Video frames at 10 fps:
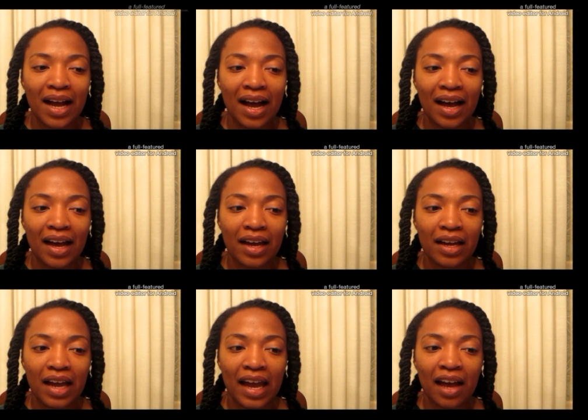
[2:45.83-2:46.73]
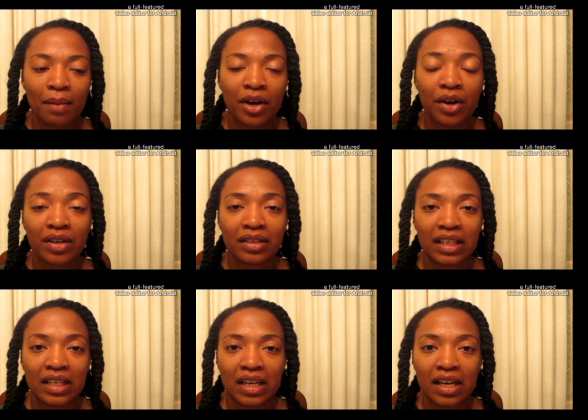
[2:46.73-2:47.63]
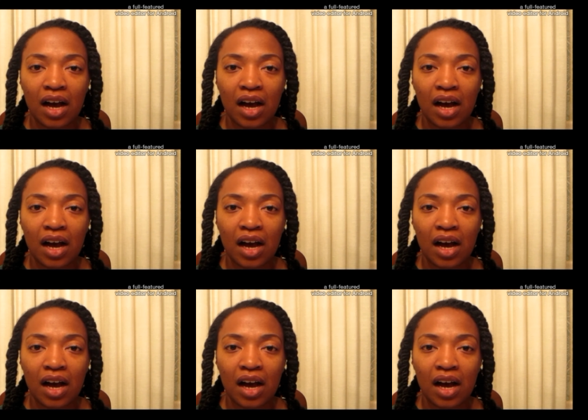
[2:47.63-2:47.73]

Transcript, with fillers: I am currently